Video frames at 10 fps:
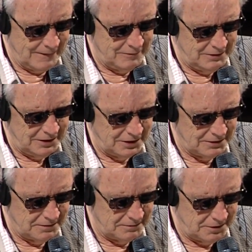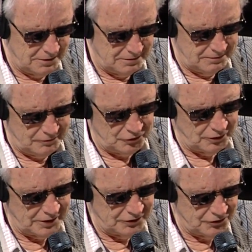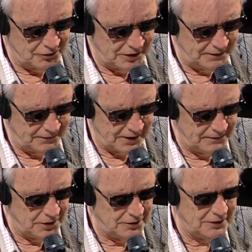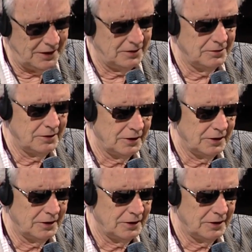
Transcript: maybe 25 years now,